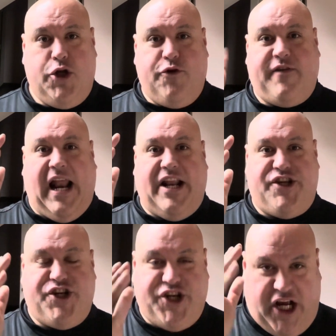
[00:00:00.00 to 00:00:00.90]
You've got
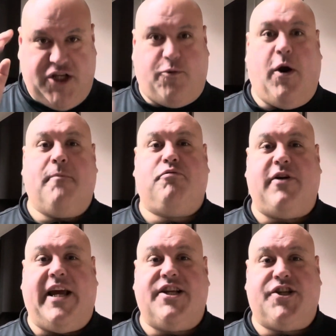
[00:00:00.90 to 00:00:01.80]
to just run
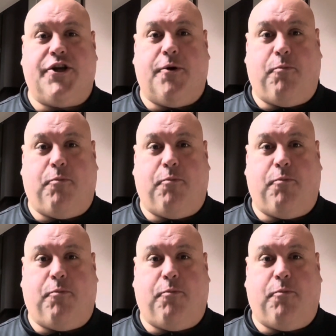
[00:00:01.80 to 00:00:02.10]
plays in your